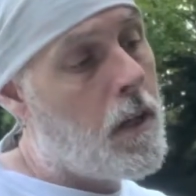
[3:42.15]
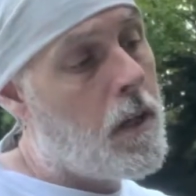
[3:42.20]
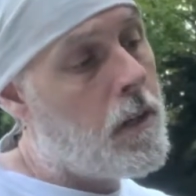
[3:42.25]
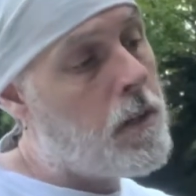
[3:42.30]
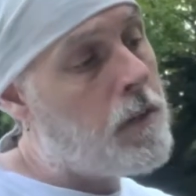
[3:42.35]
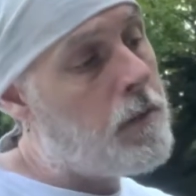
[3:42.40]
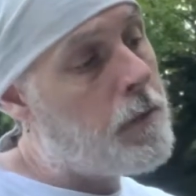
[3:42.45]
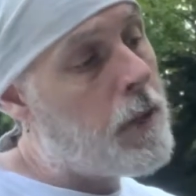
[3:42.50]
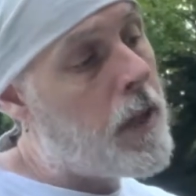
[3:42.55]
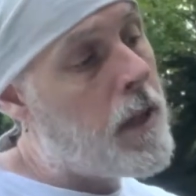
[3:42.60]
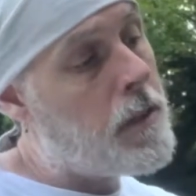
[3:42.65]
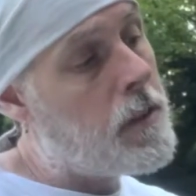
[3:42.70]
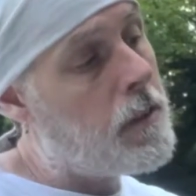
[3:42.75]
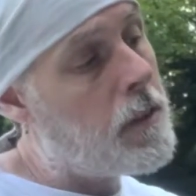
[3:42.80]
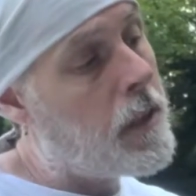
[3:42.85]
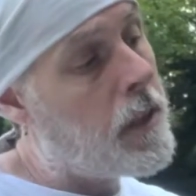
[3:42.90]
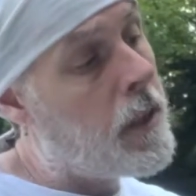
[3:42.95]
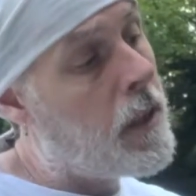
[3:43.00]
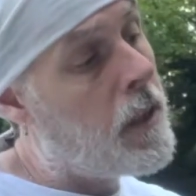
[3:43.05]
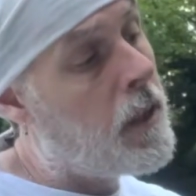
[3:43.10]
some
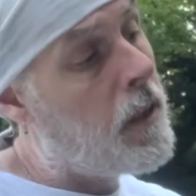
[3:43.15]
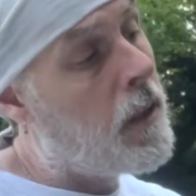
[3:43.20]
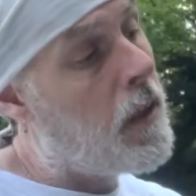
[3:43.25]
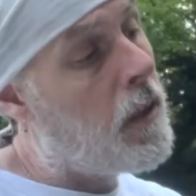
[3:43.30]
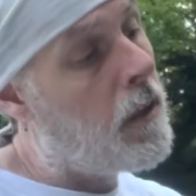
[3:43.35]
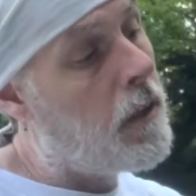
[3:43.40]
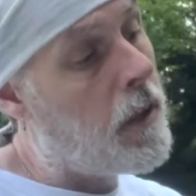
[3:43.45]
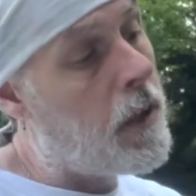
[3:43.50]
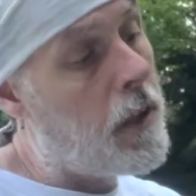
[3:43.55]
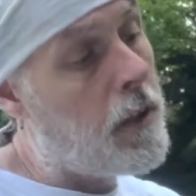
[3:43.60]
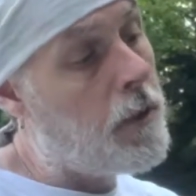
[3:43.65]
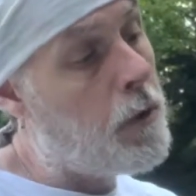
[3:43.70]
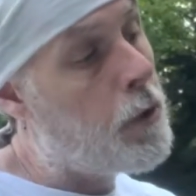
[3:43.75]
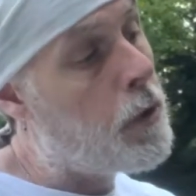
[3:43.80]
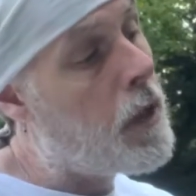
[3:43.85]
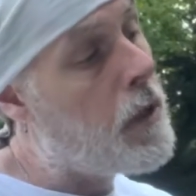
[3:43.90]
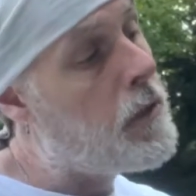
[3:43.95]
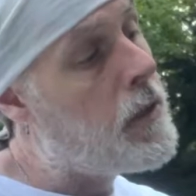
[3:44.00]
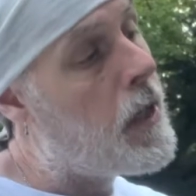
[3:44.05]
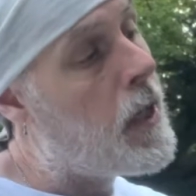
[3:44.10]
Vaseline and
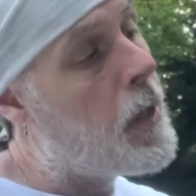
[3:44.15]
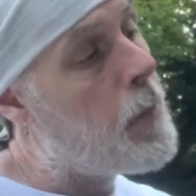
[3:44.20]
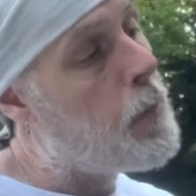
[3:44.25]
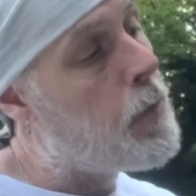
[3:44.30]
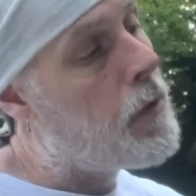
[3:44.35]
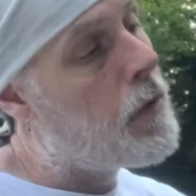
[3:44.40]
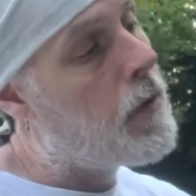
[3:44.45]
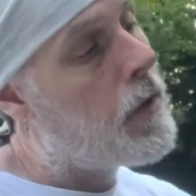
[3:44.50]
Luca tape.